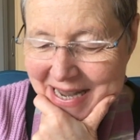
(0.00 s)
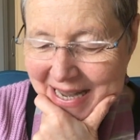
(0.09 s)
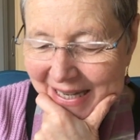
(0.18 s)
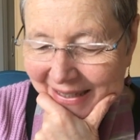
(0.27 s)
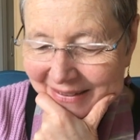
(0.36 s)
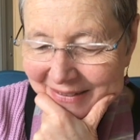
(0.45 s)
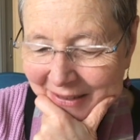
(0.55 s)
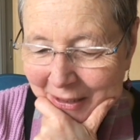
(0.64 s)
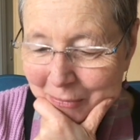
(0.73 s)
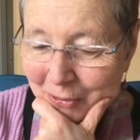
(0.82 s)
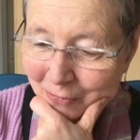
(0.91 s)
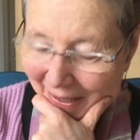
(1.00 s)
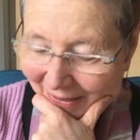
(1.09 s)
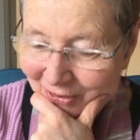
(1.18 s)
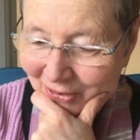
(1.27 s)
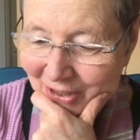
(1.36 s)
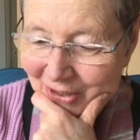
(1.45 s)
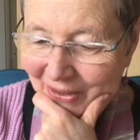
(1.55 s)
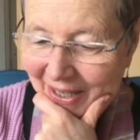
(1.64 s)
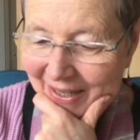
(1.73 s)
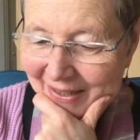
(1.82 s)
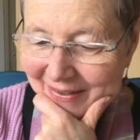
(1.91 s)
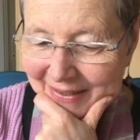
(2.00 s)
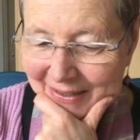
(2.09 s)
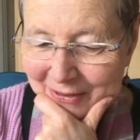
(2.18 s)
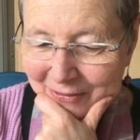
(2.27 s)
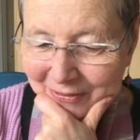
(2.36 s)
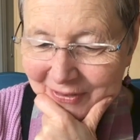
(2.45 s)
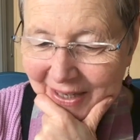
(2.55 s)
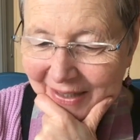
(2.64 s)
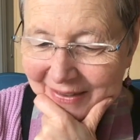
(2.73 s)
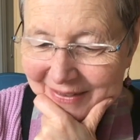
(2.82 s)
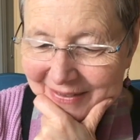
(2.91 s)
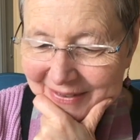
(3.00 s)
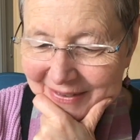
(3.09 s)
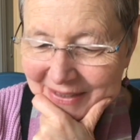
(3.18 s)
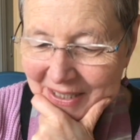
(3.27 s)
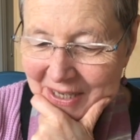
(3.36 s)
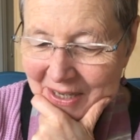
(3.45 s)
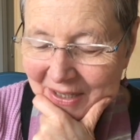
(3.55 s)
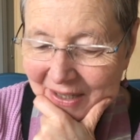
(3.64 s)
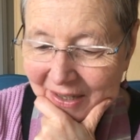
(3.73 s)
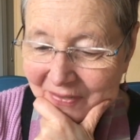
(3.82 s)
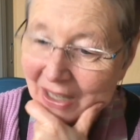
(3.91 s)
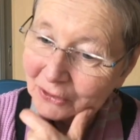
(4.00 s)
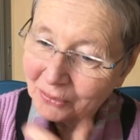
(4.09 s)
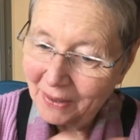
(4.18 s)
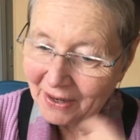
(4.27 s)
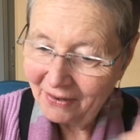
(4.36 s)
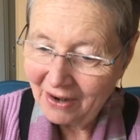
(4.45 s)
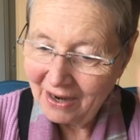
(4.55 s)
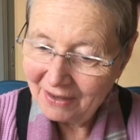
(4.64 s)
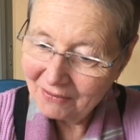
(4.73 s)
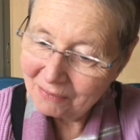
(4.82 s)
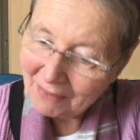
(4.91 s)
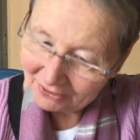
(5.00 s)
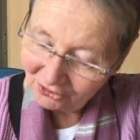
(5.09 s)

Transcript: And I moved back to the UK to live. And that's where I met